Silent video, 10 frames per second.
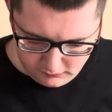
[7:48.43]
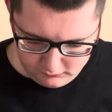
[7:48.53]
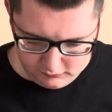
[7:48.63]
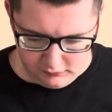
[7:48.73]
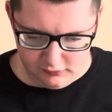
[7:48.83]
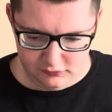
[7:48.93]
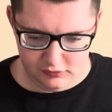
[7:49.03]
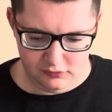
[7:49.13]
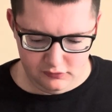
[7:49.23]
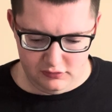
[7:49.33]
Okay, I was
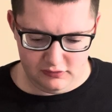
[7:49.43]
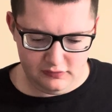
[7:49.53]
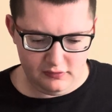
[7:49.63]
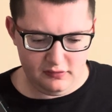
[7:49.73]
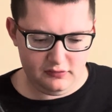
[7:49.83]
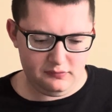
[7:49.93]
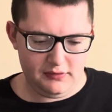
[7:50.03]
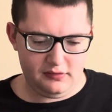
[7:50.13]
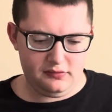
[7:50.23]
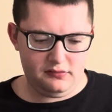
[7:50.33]
trying to adjust the disc to
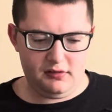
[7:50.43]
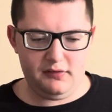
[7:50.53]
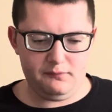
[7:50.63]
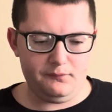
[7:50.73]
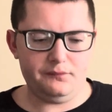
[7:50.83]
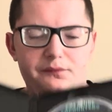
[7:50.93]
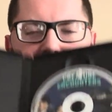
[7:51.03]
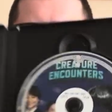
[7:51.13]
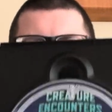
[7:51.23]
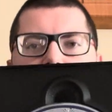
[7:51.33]
make it straight.
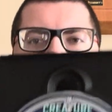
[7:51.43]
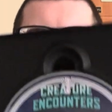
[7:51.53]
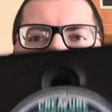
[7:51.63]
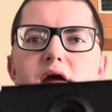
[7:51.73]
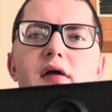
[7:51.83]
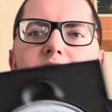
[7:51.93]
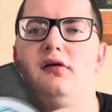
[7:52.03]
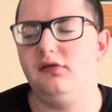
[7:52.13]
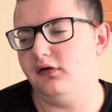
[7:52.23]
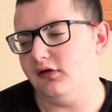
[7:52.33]
And
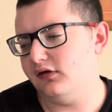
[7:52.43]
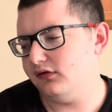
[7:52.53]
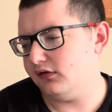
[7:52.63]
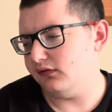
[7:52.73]
there's the disc.